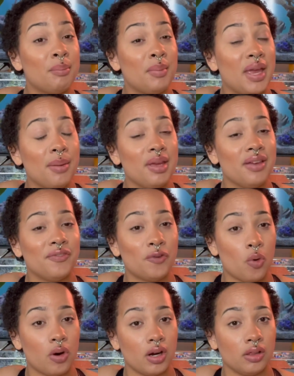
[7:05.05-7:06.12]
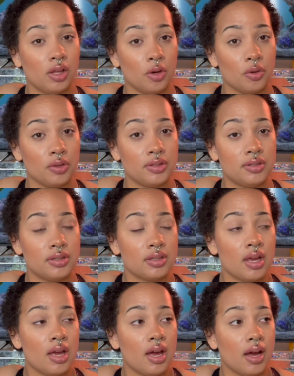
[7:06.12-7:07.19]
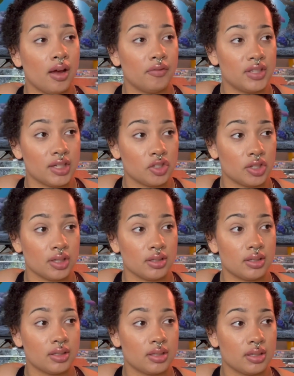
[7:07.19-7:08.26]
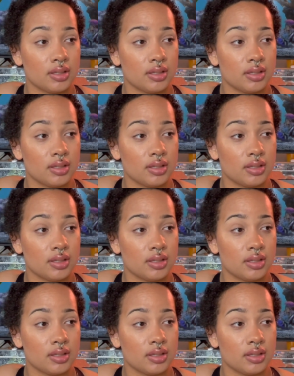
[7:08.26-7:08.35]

maybe 4 loads of dishes.